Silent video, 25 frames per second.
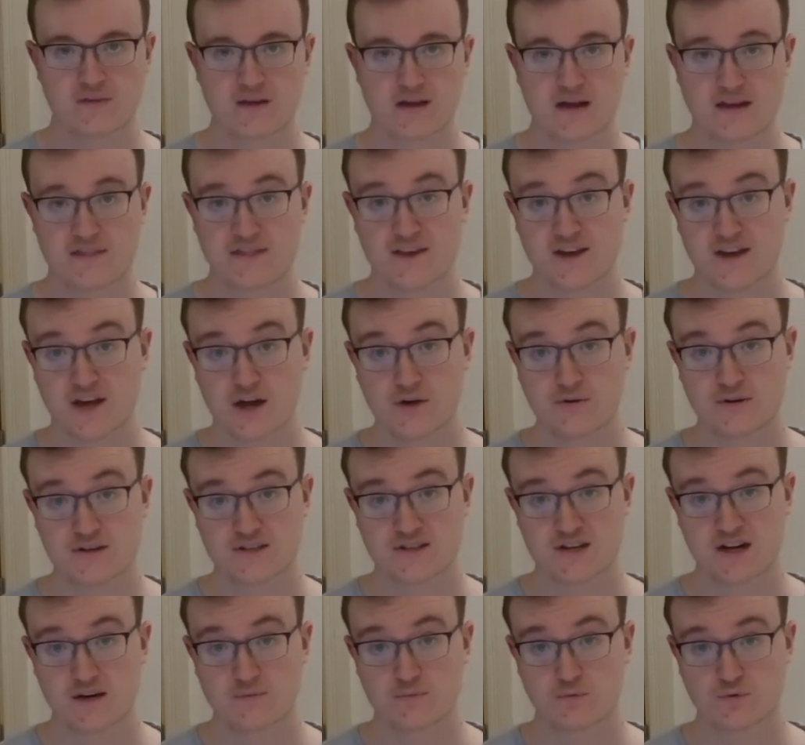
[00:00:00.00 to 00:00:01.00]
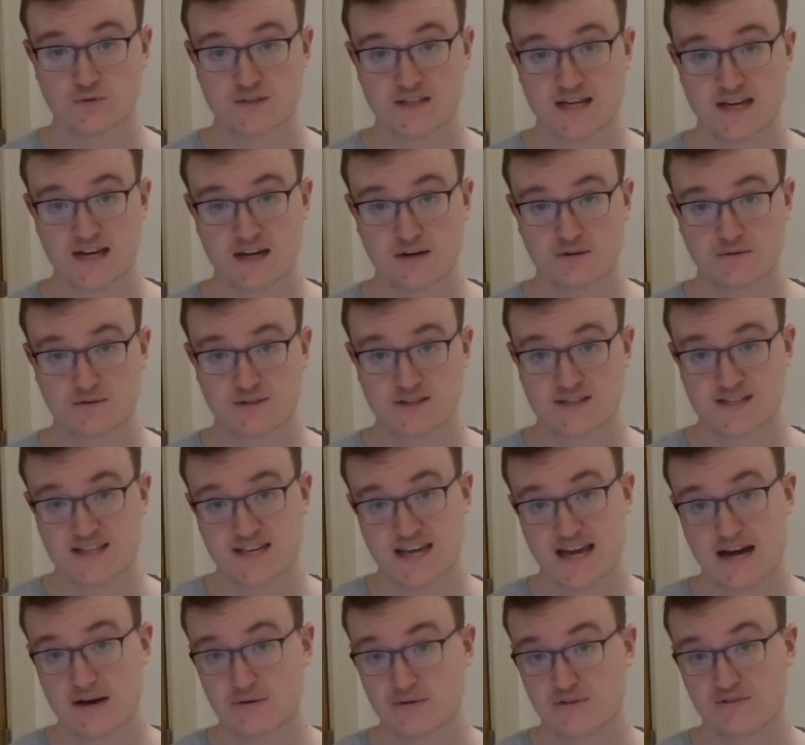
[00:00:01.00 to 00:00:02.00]
I think only time will tell to see
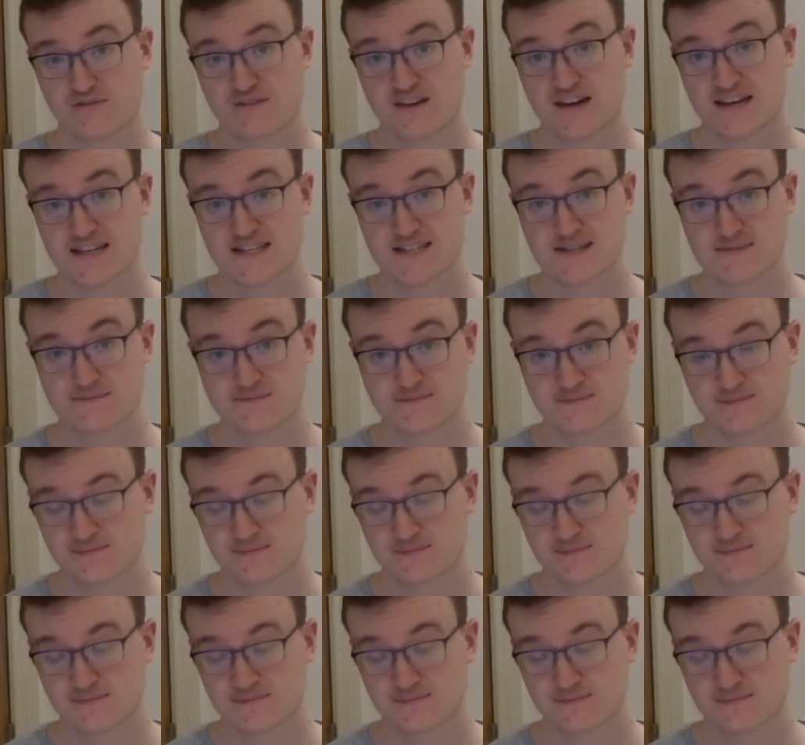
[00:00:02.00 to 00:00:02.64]
how it fares.